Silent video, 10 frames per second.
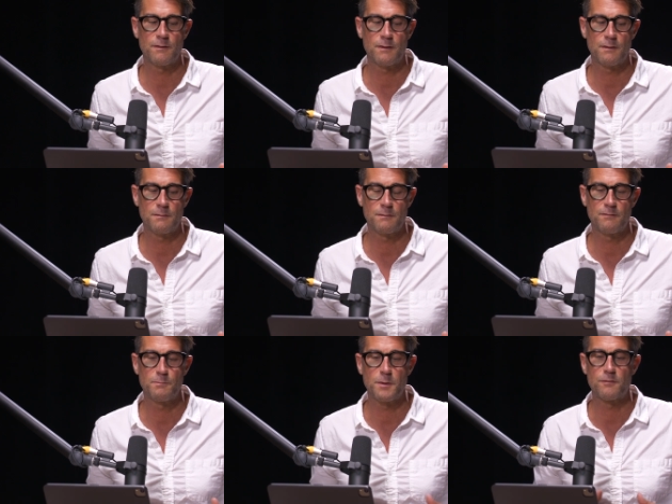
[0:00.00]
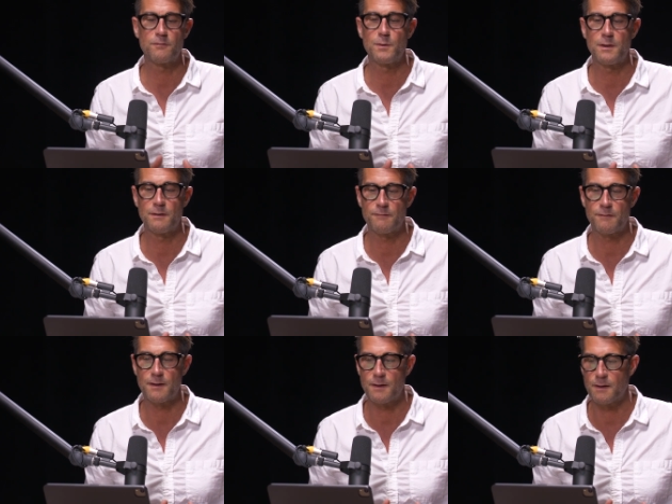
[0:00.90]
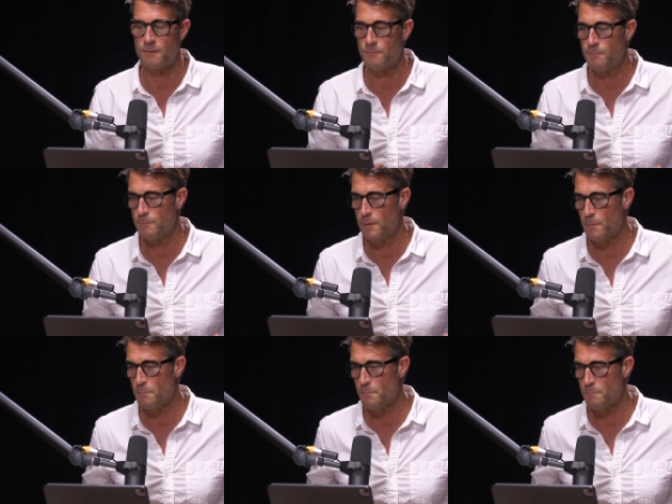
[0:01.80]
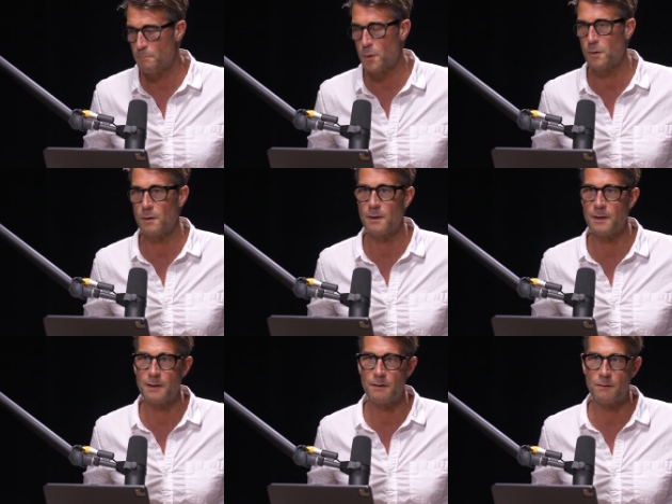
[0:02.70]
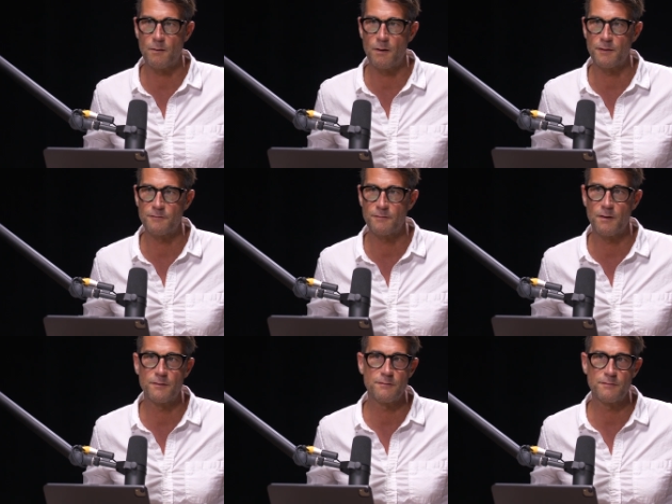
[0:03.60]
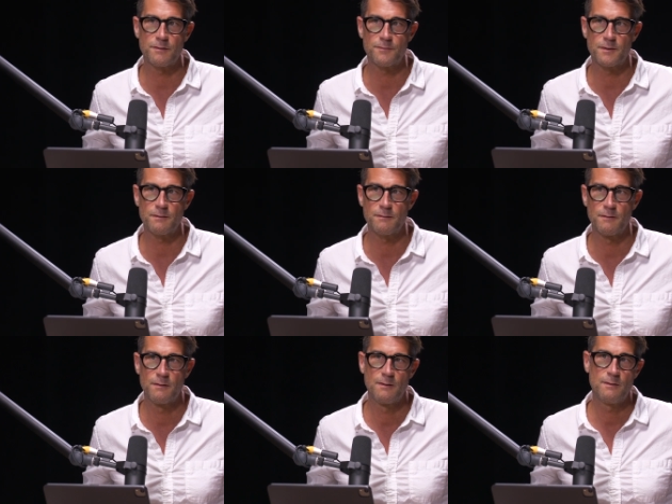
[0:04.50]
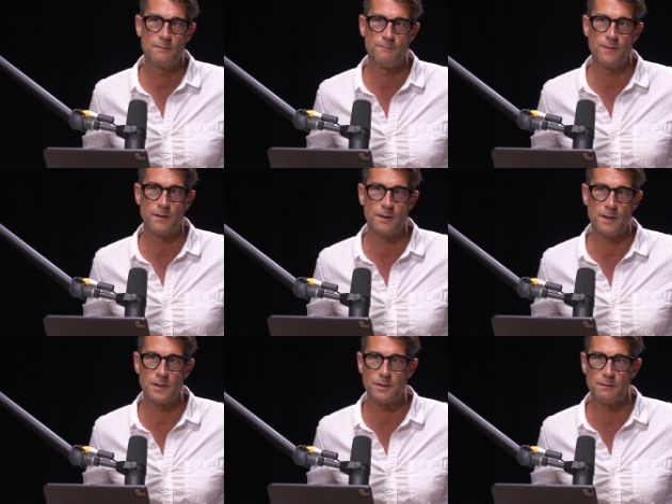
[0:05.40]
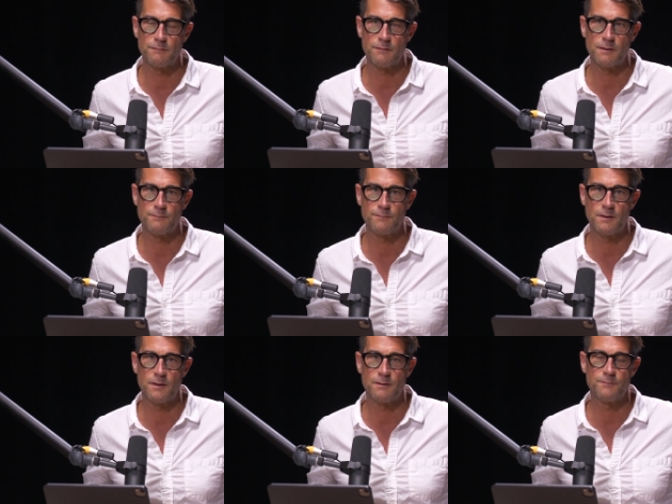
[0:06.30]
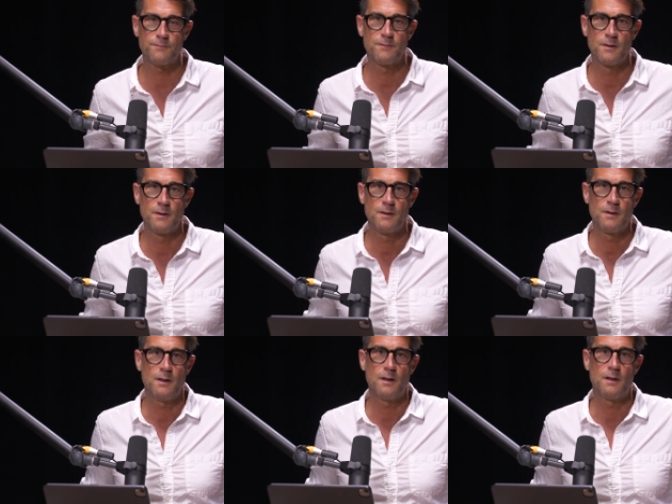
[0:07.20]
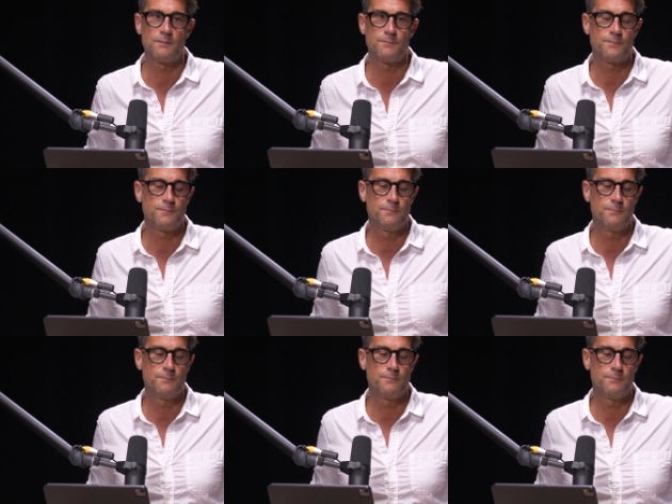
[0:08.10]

to to bittersweetness that kind of you know percolate across all these different variations of of of